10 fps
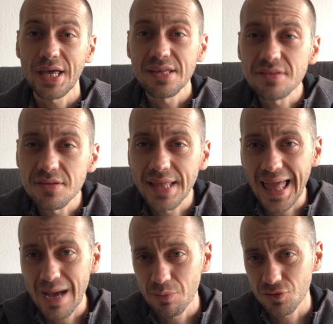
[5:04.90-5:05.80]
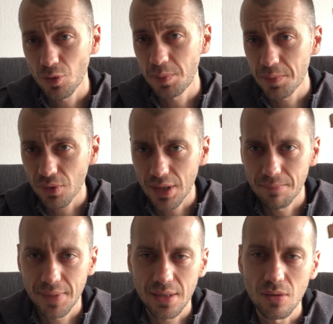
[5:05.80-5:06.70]
places in the campus where people
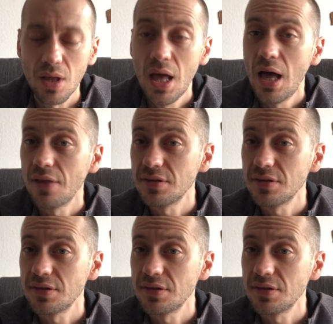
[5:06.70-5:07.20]
can mingle.